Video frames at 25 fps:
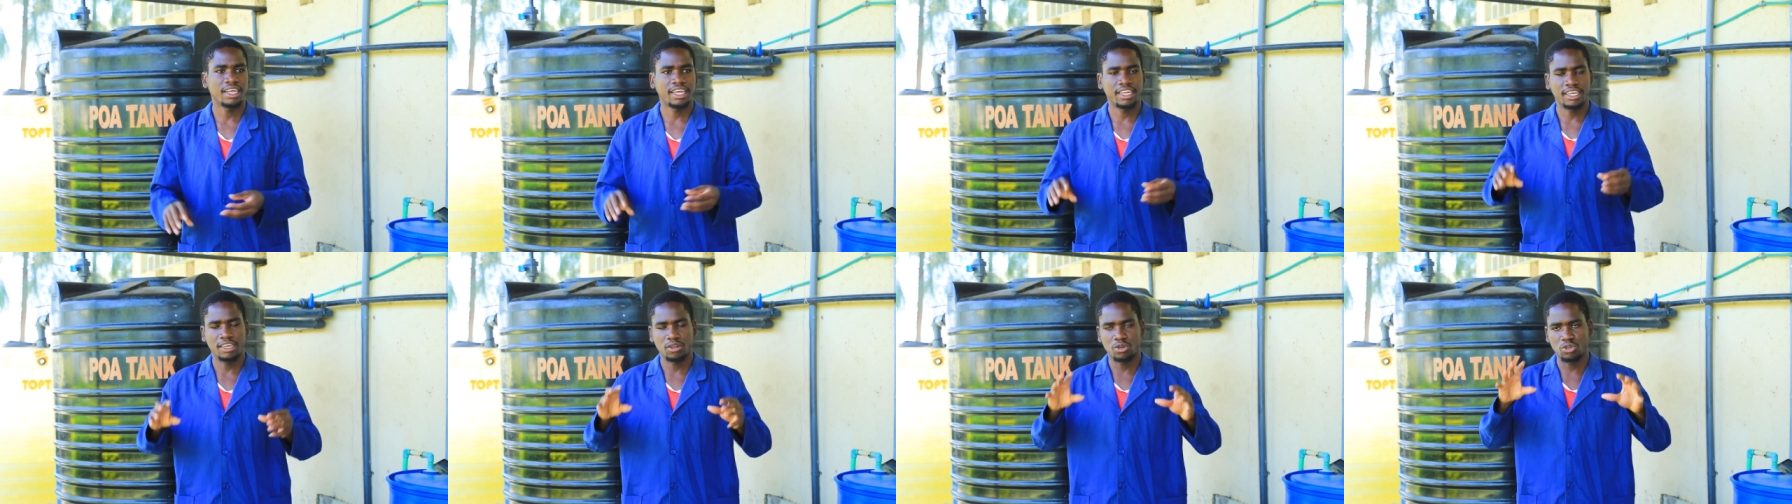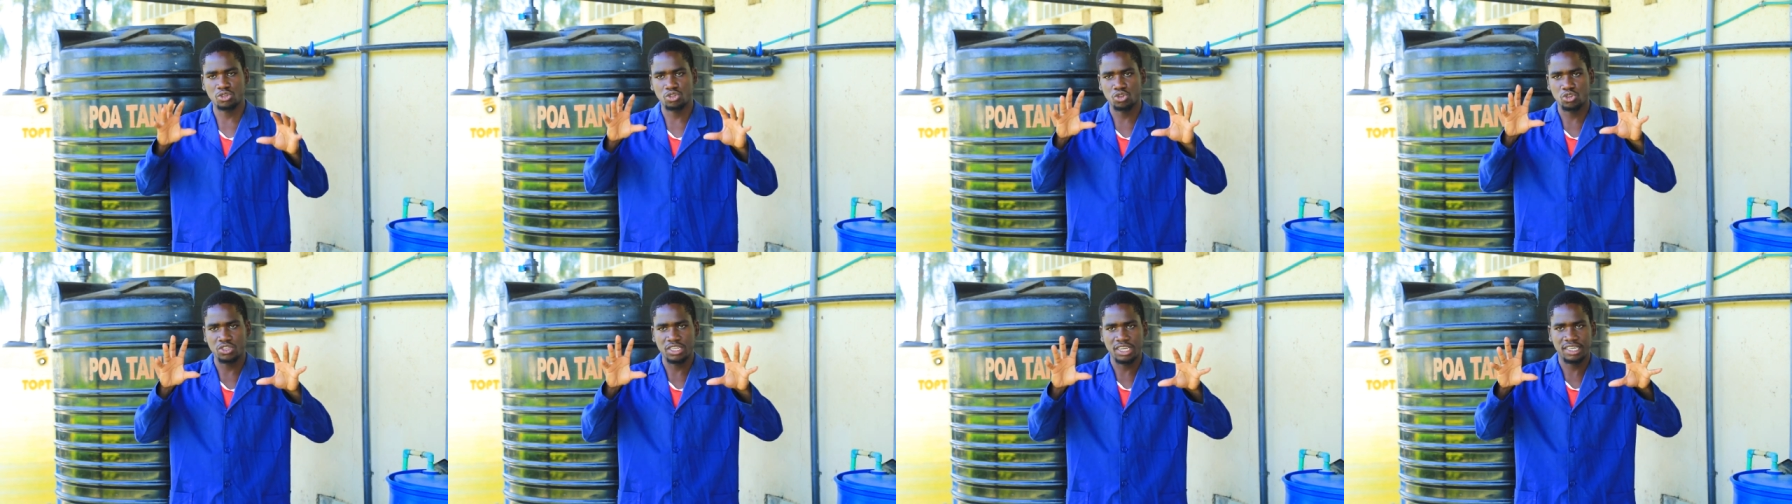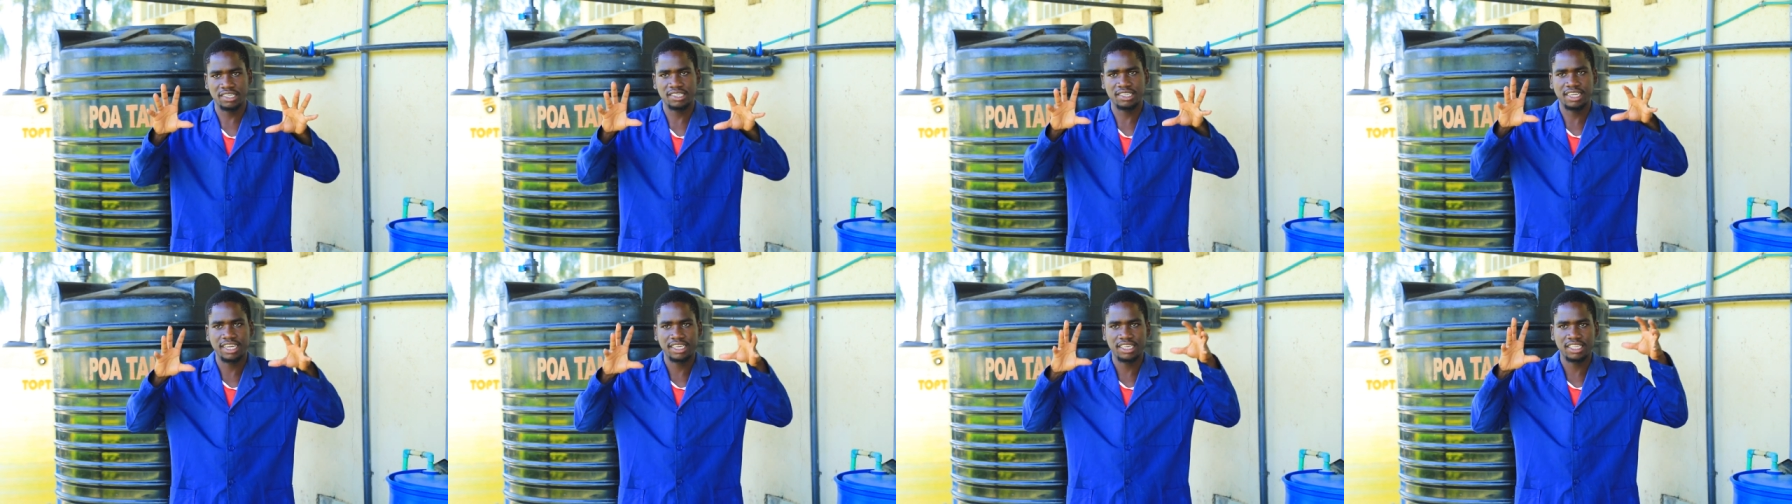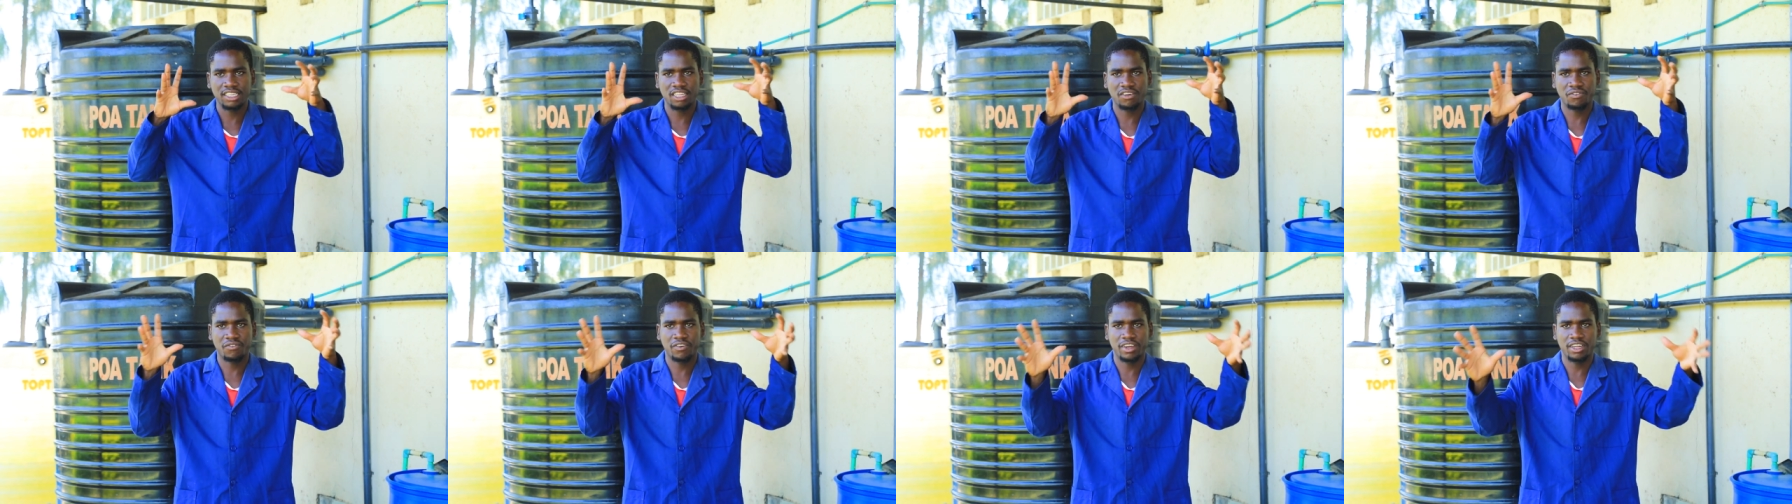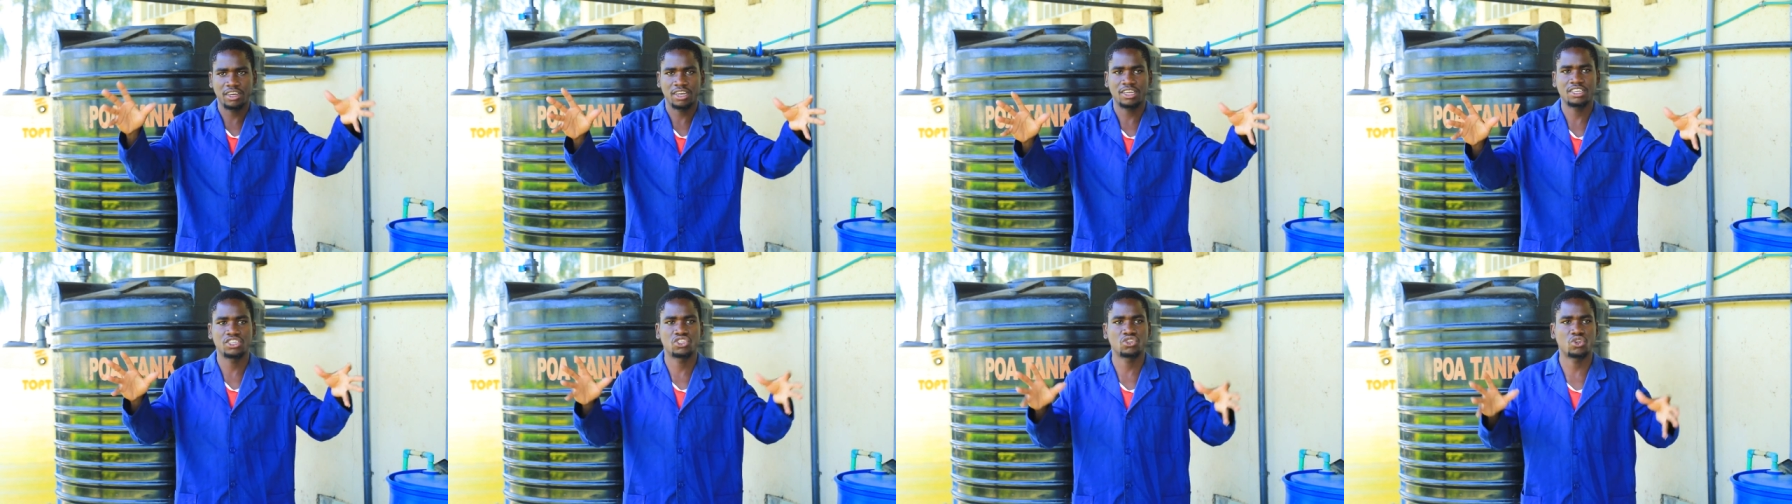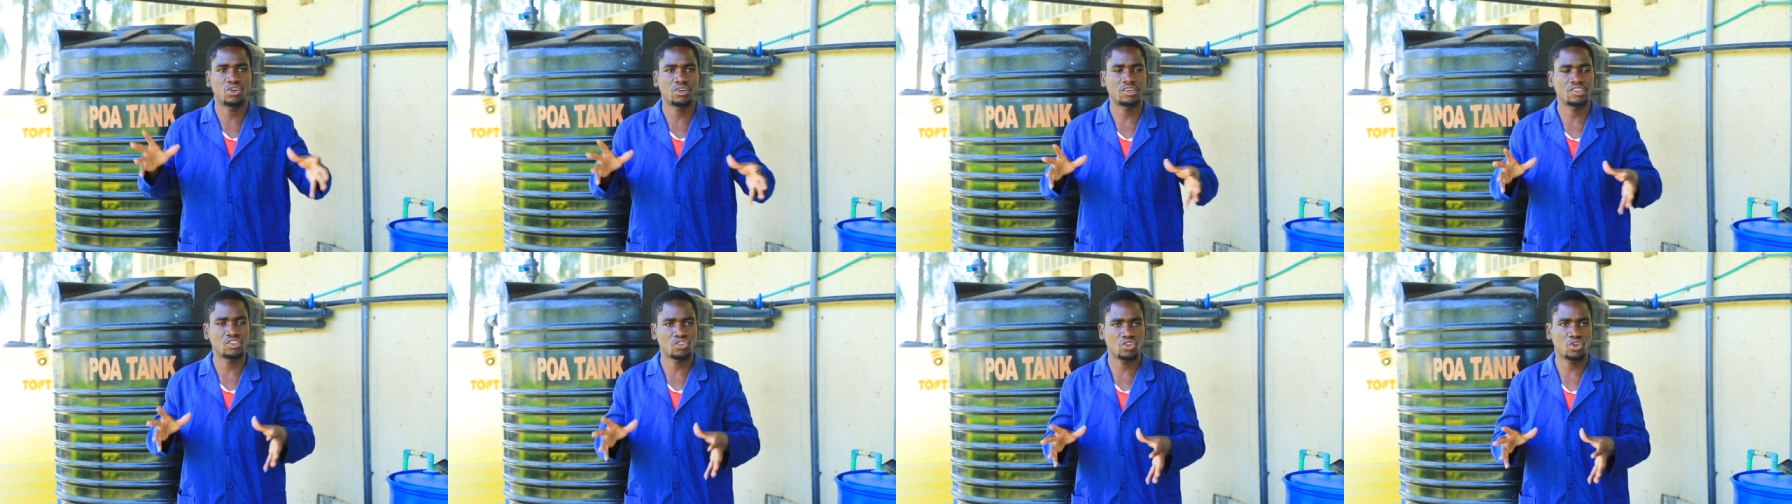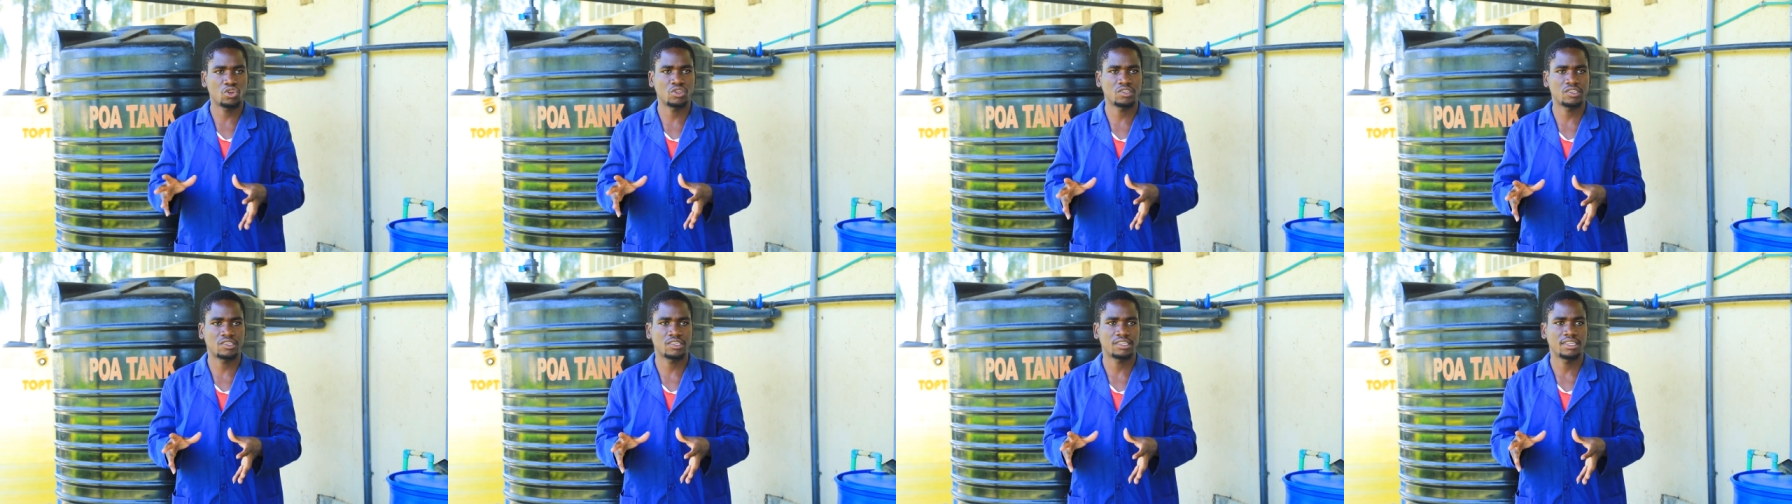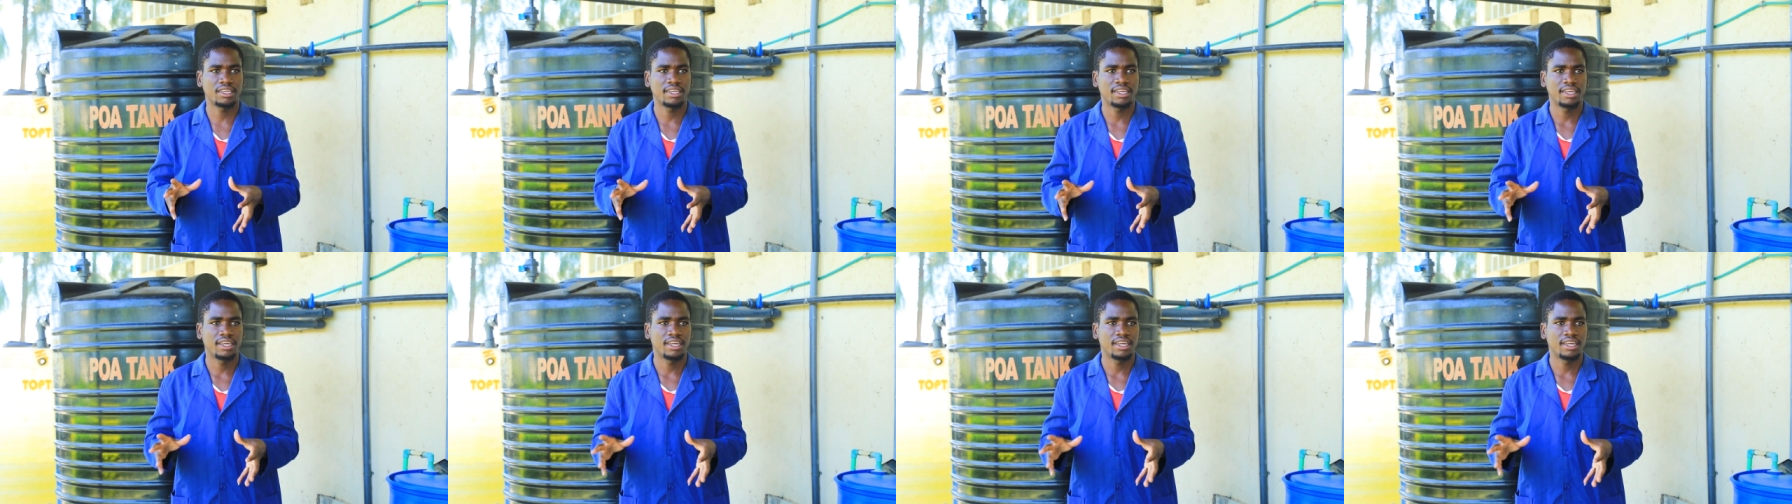And also just getting the financial resource